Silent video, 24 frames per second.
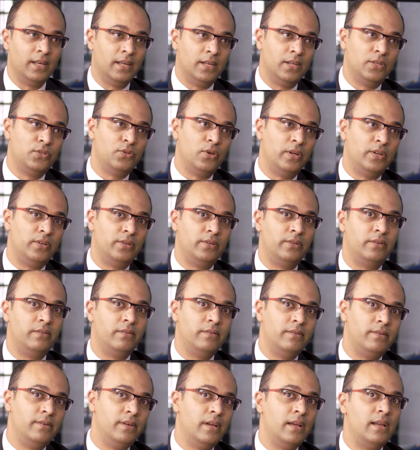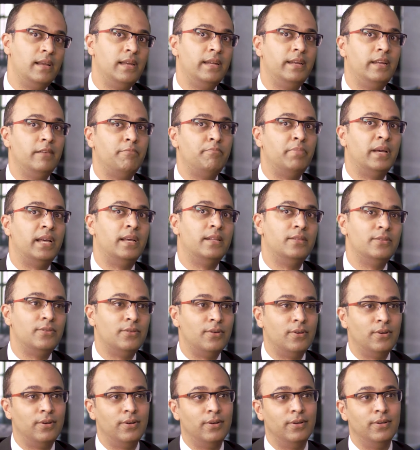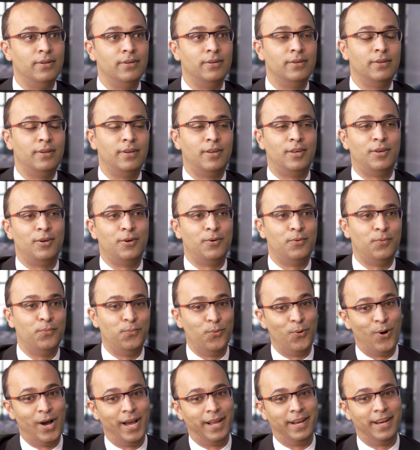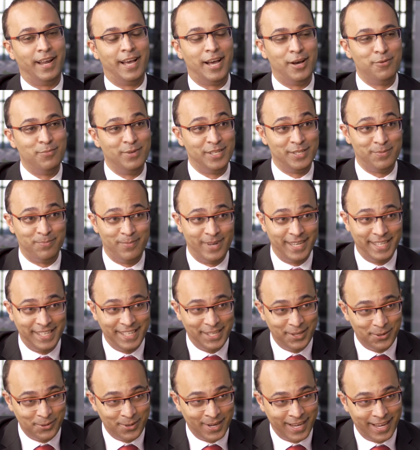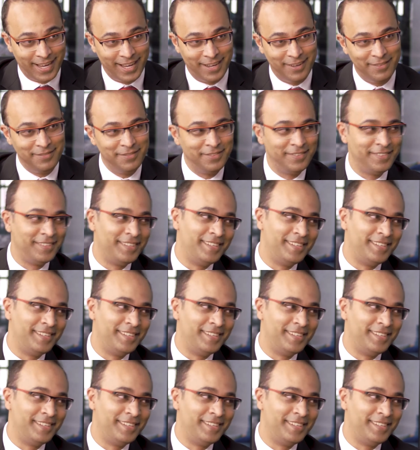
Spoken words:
So it really depends on, one, how much money you have,